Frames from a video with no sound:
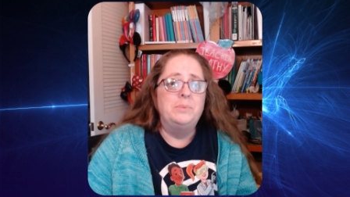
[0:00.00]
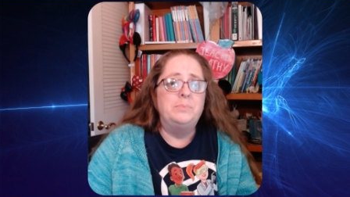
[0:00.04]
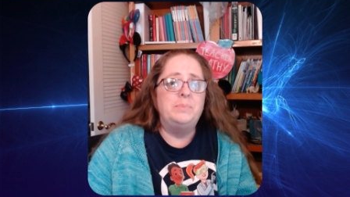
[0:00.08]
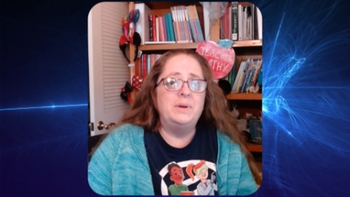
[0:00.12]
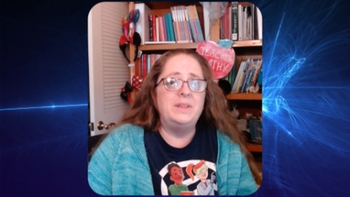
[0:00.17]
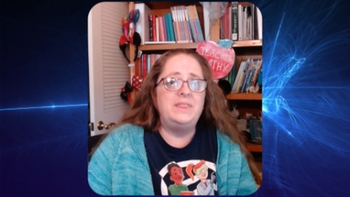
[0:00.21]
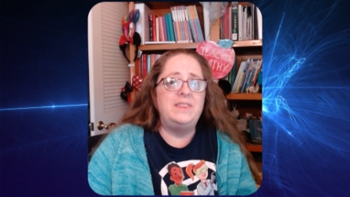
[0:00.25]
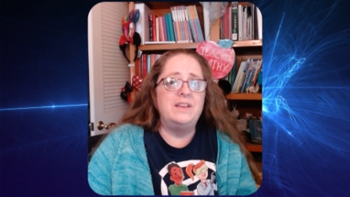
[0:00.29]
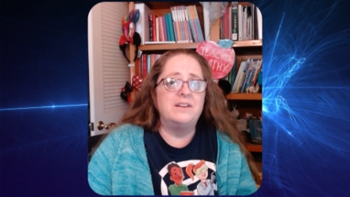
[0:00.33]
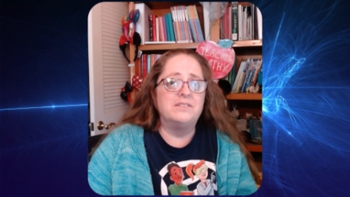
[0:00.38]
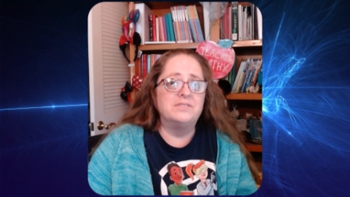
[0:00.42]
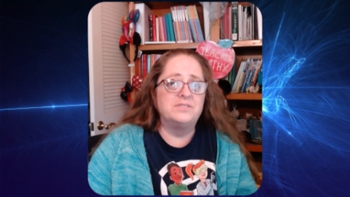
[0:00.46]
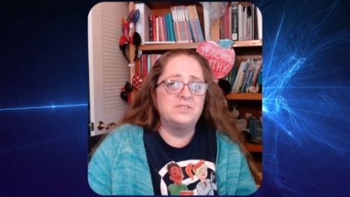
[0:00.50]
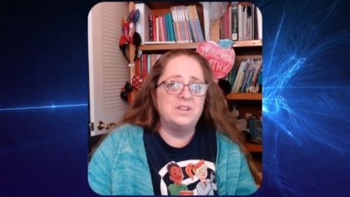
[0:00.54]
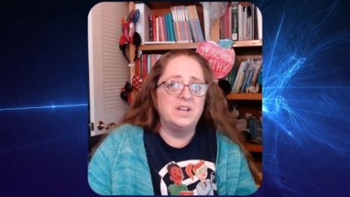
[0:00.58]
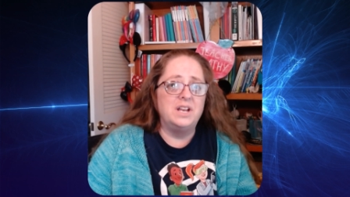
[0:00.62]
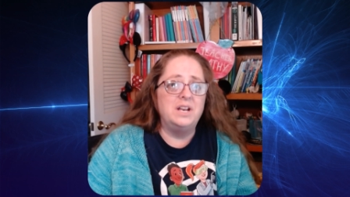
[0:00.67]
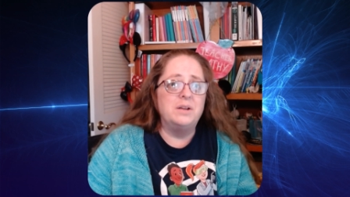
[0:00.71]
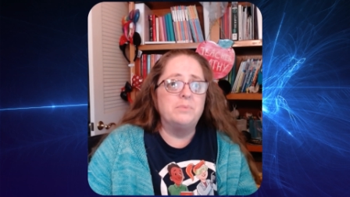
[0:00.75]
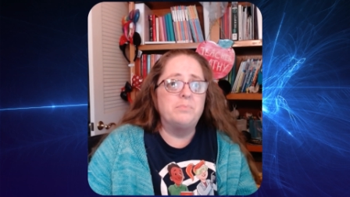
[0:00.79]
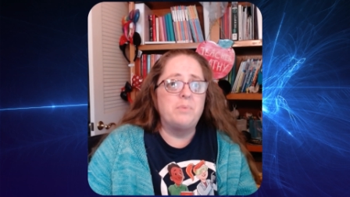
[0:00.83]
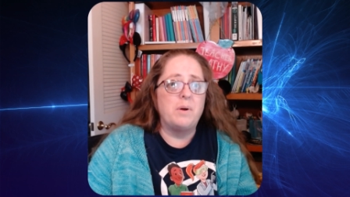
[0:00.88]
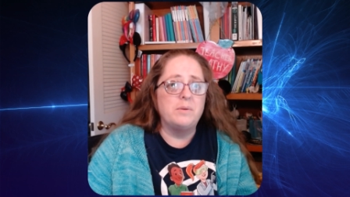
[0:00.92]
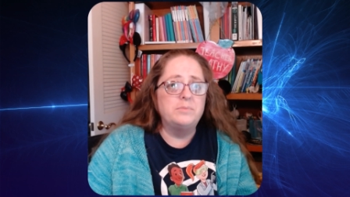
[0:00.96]
but there's
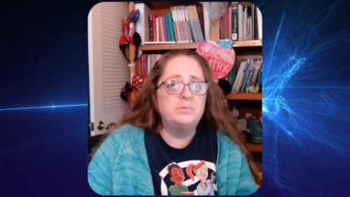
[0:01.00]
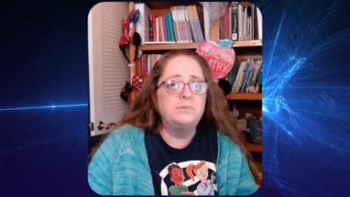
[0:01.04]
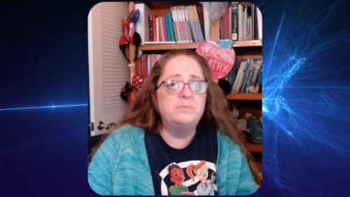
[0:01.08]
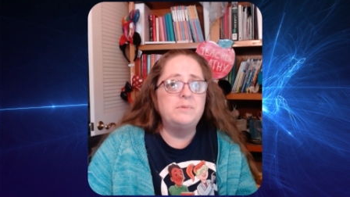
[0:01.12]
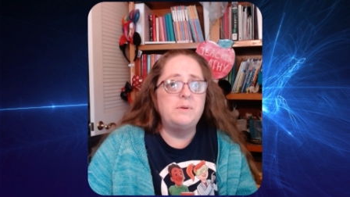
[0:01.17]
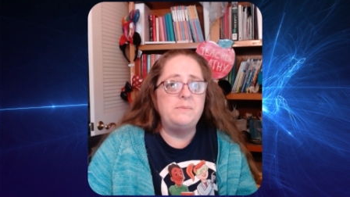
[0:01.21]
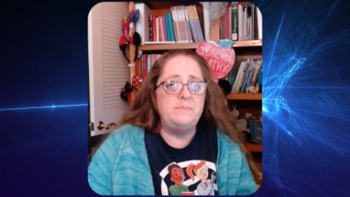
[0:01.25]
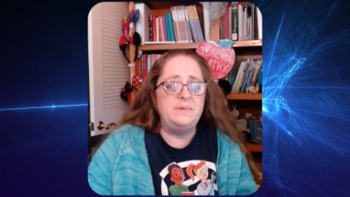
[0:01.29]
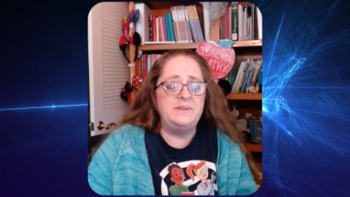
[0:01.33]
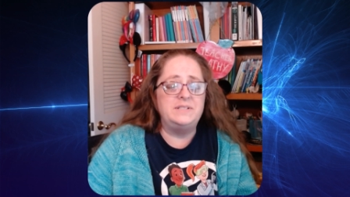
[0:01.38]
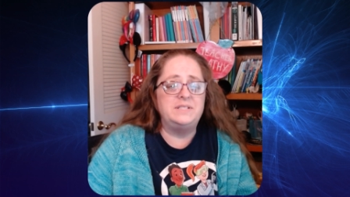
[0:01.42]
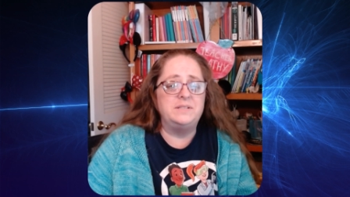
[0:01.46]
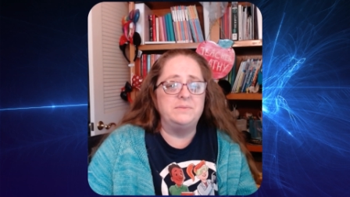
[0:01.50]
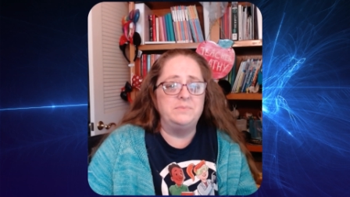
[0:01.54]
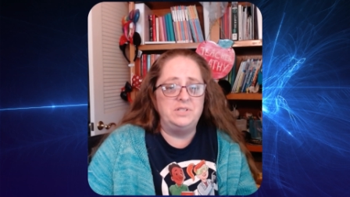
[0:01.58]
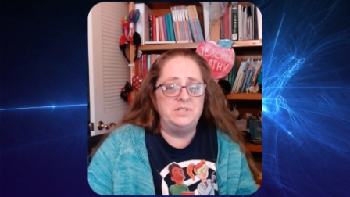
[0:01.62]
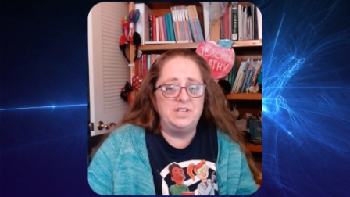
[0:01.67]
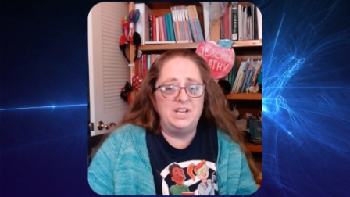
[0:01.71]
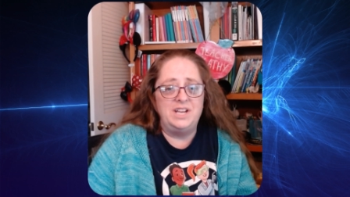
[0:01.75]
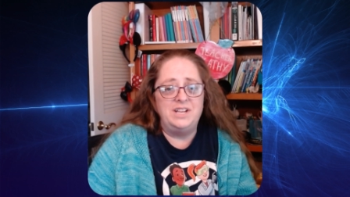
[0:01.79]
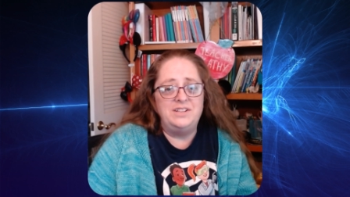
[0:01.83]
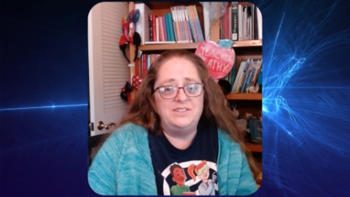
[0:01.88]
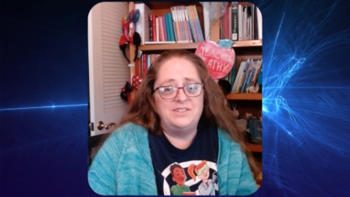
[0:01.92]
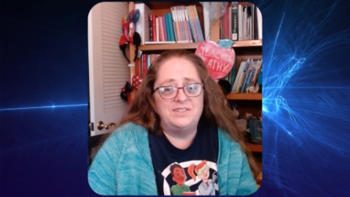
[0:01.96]
going to probably be some
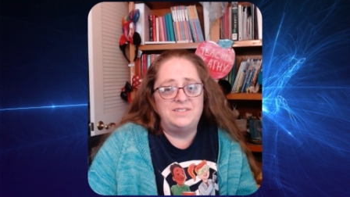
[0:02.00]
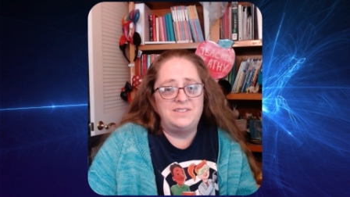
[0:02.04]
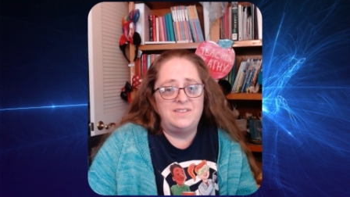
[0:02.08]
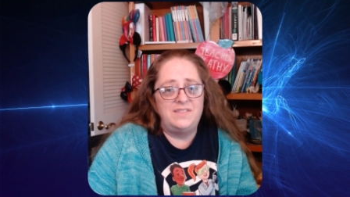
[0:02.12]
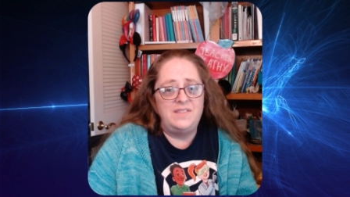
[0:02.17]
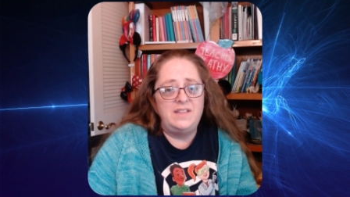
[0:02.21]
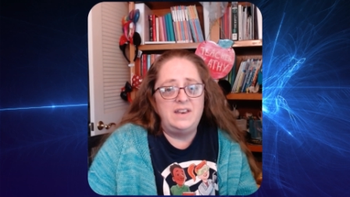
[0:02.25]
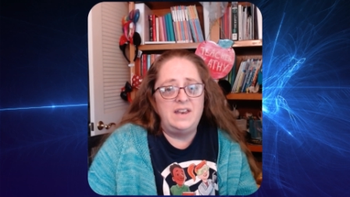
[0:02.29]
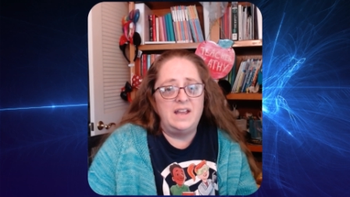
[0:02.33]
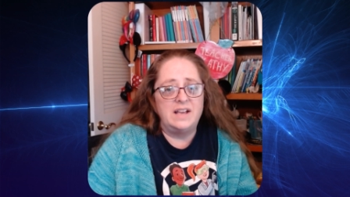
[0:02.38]
changes in the